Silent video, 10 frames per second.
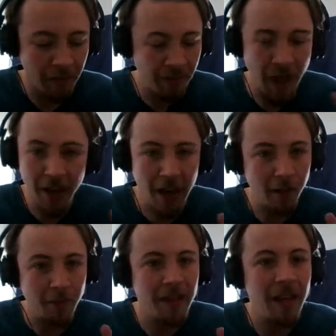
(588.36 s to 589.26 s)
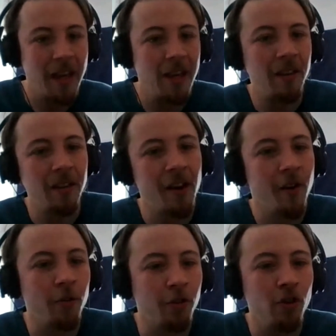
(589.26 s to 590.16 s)
that had to be key.
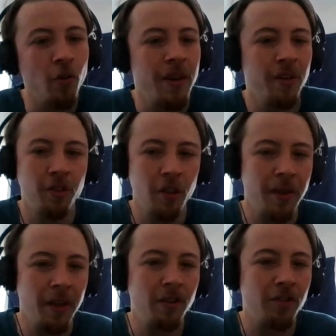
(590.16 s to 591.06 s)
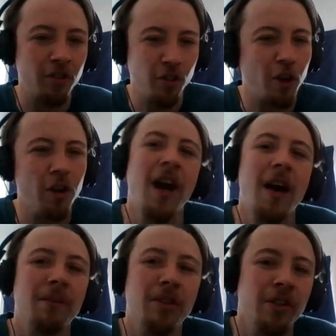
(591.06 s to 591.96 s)
There's no way this is going to be, because it's just going to look
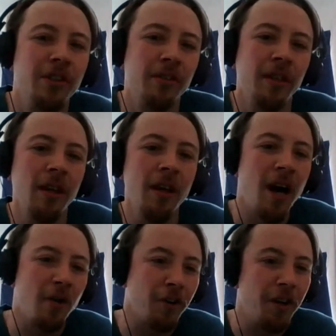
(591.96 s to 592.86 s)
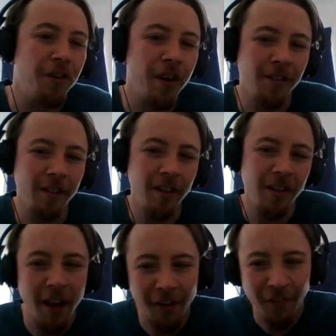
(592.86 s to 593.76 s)
amateur and
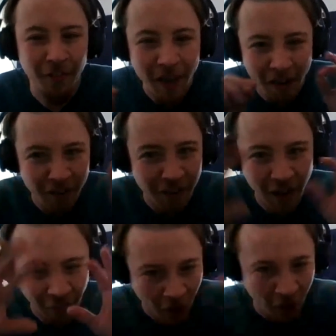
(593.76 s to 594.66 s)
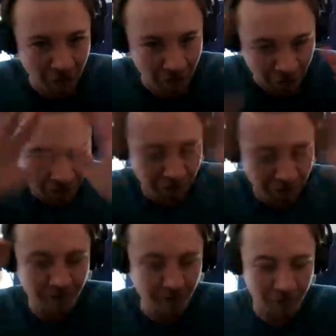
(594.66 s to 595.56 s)
uninteresting if
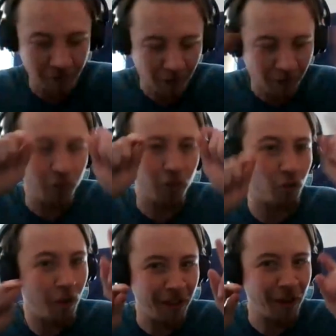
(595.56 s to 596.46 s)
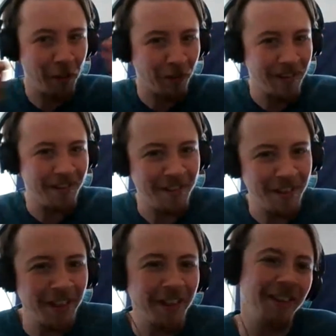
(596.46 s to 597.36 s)
there's just one thing out of place.
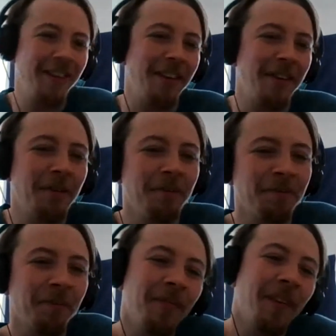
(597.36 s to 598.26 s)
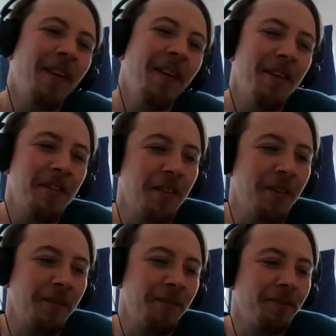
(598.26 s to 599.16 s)
you know.
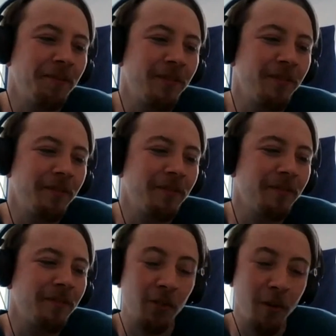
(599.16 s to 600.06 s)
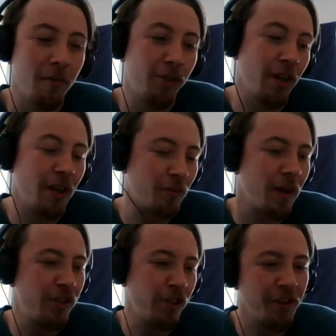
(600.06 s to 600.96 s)
So that's why we shot. That's
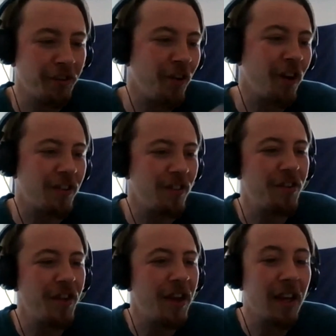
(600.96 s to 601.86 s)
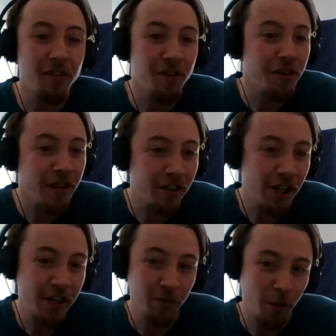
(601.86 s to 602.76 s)
why it's shot in the forest and everything. Getting the train
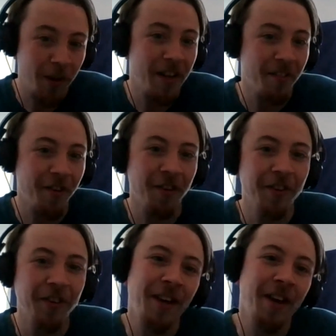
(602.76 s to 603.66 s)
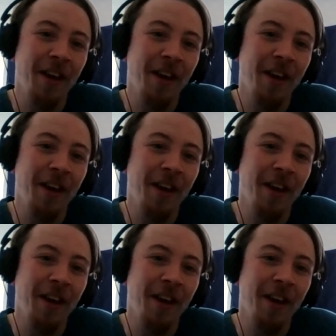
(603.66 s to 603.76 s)
station was quite difficult.